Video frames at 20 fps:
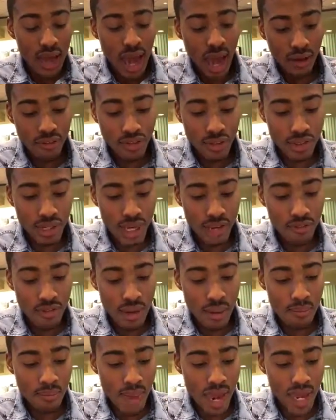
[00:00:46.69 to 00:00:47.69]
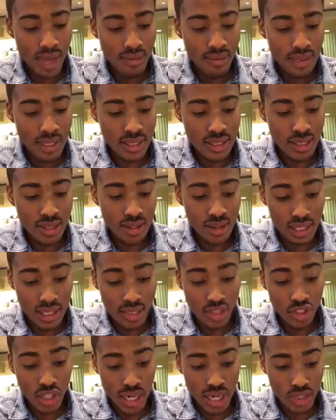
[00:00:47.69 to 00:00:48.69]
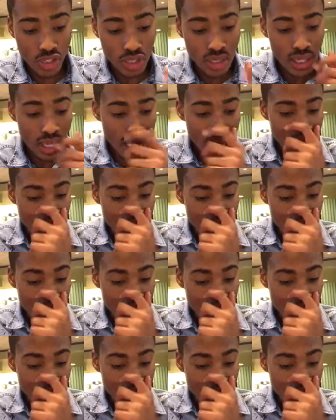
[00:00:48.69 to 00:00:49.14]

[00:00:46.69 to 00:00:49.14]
After David made these changes,